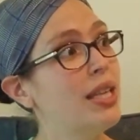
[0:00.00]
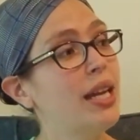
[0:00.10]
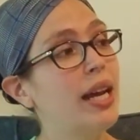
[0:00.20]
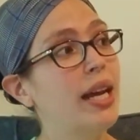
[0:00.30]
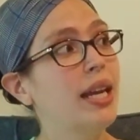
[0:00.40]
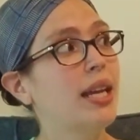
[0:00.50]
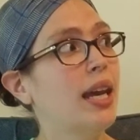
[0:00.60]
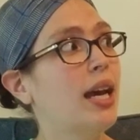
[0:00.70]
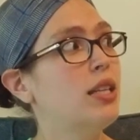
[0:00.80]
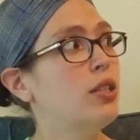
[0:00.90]
that I
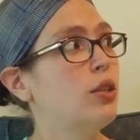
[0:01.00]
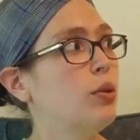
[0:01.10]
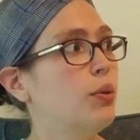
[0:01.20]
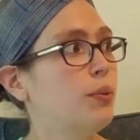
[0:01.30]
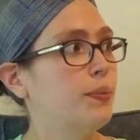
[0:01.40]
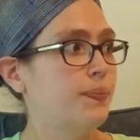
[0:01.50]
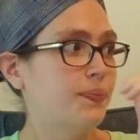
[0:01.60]
got to